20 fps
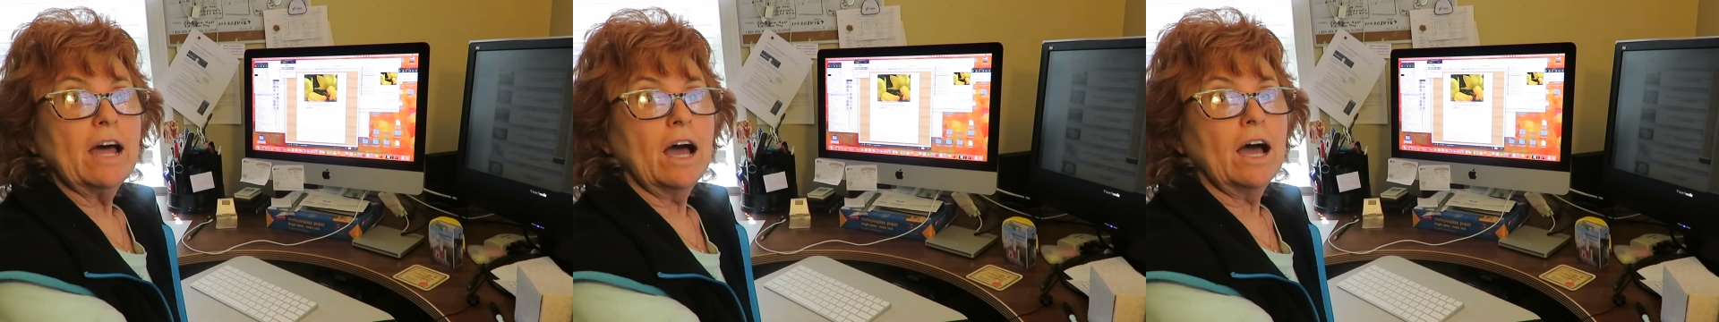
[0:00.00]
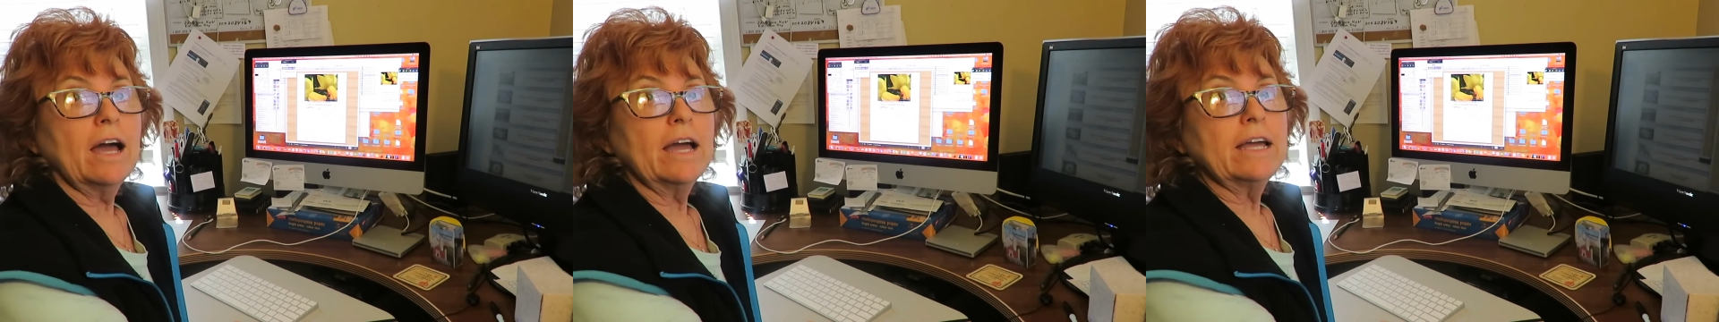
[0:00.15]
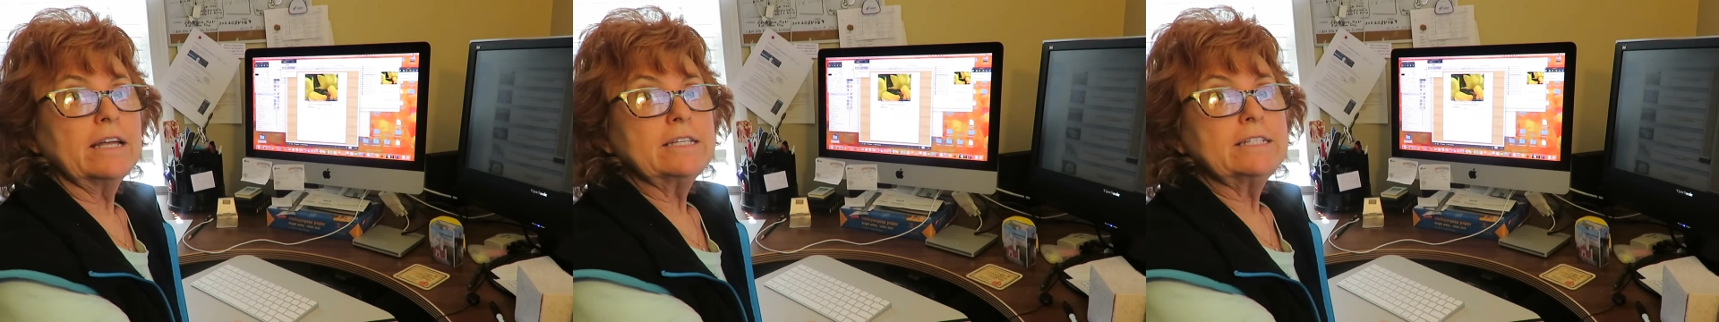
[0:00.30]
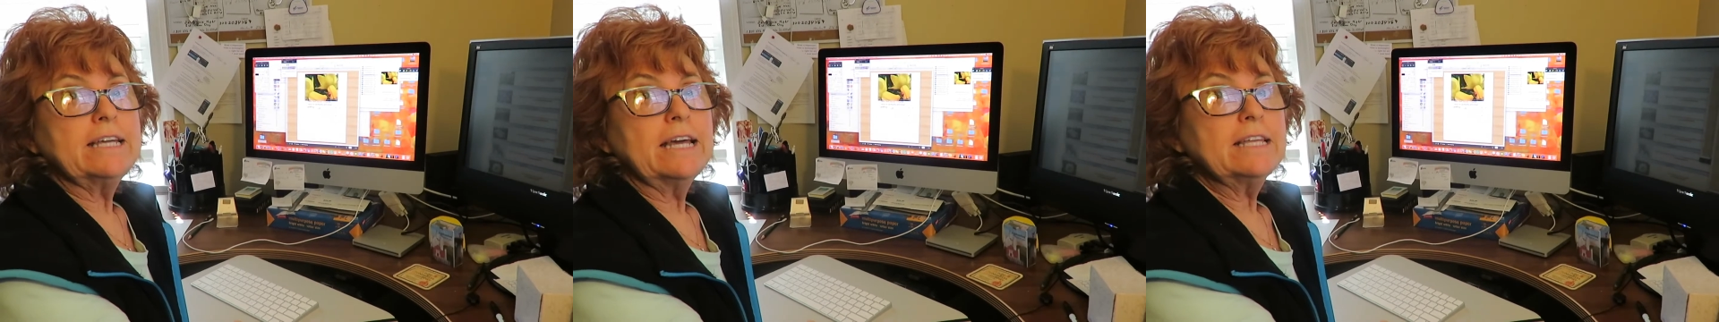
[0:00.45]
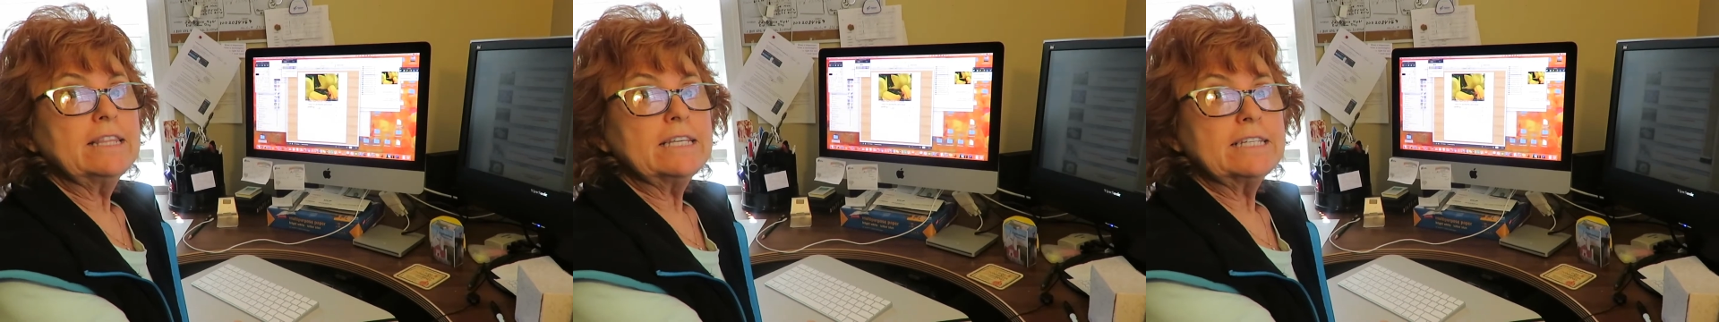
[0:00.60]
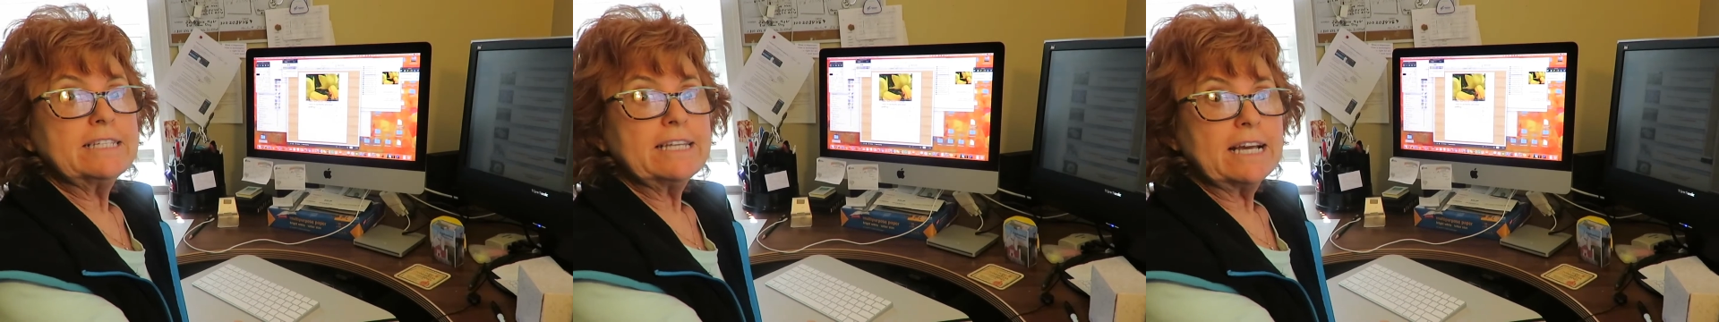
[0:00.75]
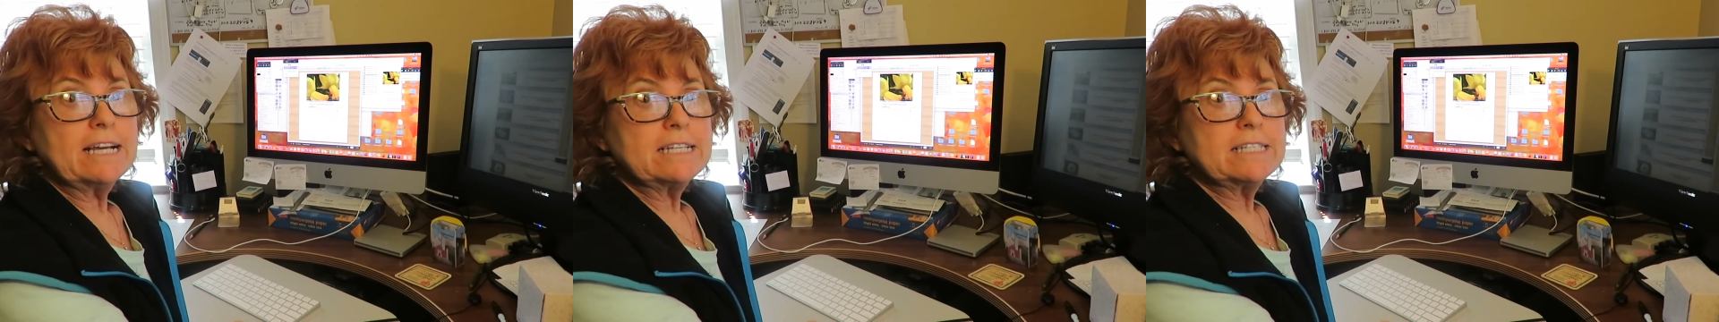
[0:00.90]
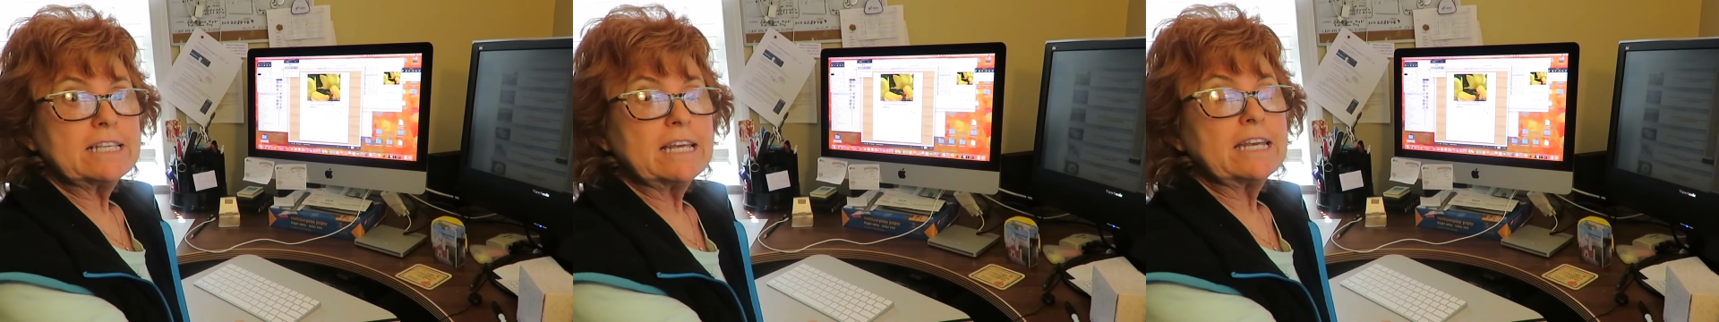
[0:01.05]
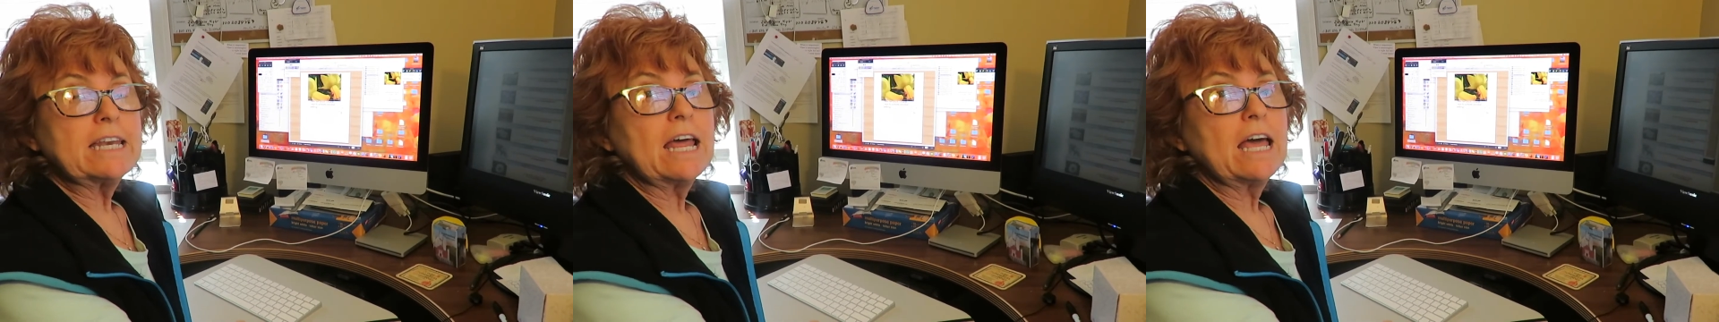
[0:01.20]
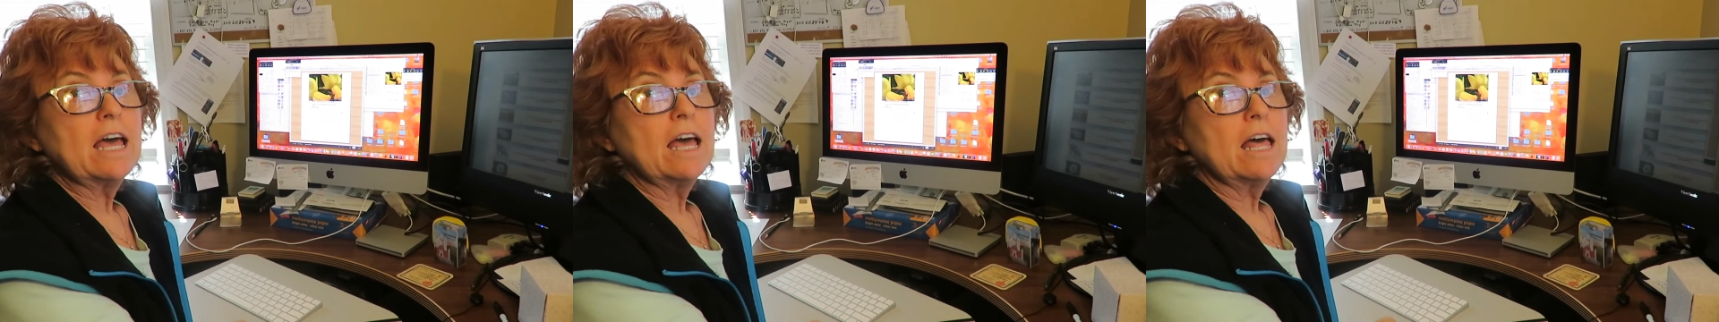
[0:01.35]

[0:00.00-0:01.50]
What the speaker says: I take the text that